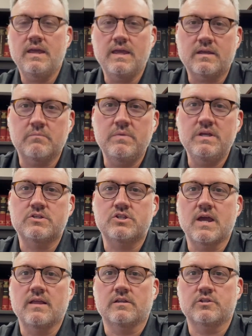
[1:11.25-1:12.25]
It can be a
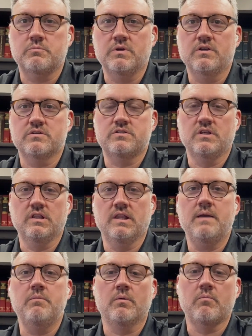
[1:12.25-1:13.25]
challenge because the
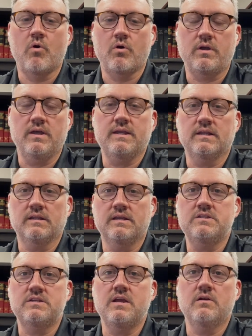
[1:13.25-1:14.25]
labor market, at
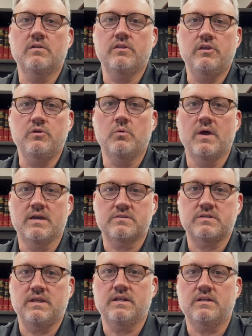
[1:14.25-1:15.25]
least here in the
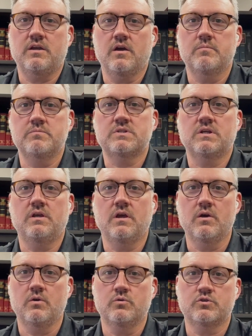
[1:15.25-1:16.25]
U.S., it comes and
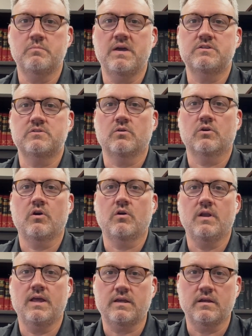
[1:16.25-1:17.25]
goes based on
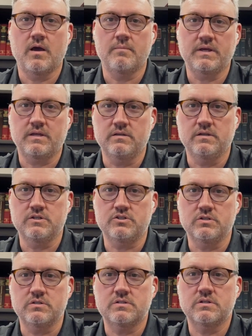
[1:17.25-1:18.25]
current economic
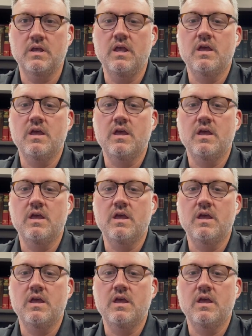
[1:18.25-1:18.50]
conditions.